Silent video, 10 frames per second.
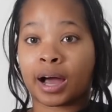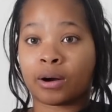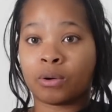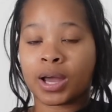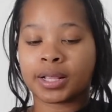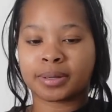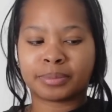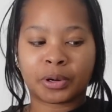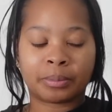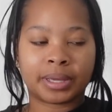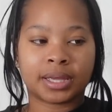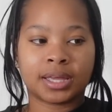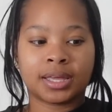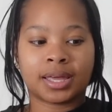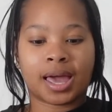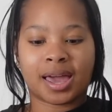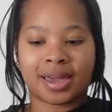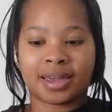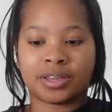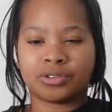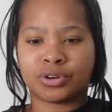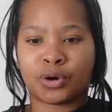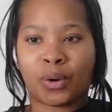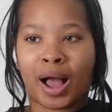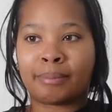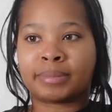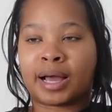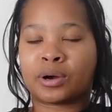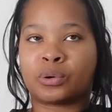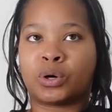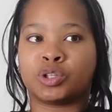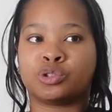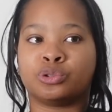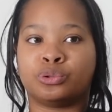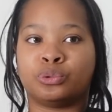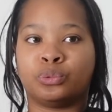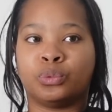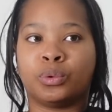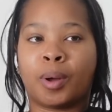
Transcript: out at the moment. And you know, I'm not going to